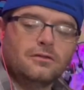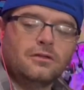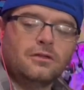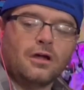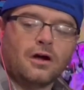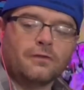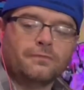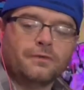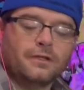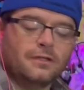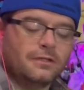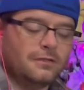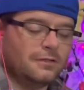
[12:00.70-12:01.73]

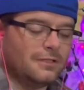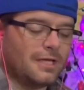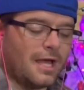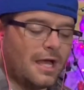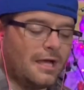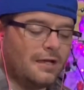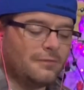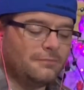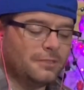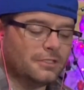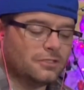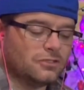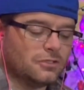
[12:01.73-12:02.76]
dolphin guy
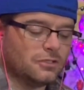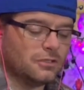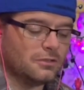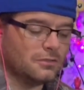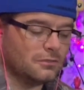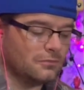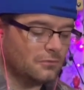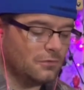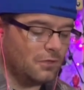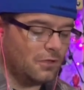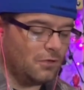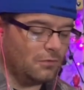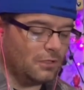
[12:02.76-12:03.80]
mixture.
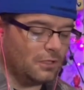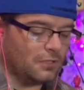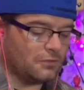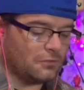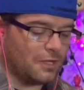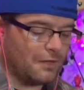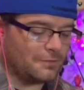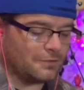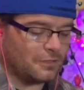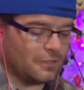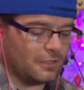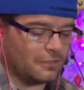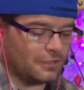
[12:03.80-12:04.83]
Holy crap! That's a
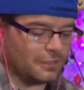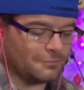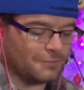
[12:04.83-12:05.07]
lot of text